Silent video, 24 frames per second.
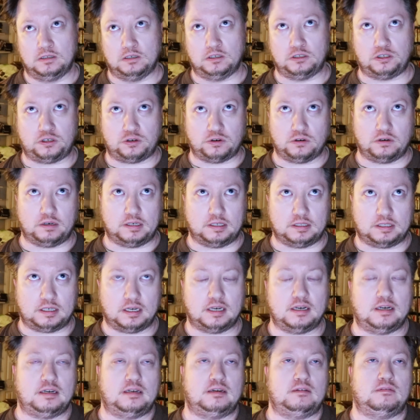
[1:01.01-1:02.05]
the story
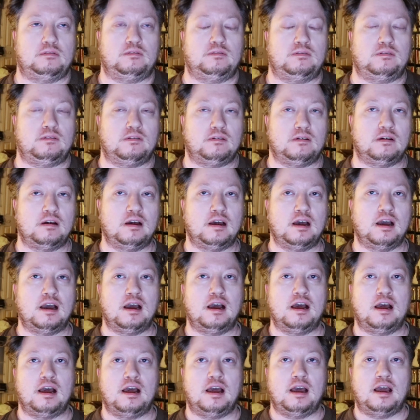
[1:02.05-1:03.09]
itself,
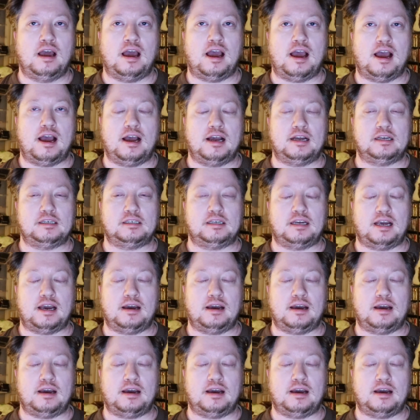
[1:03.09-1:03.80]
as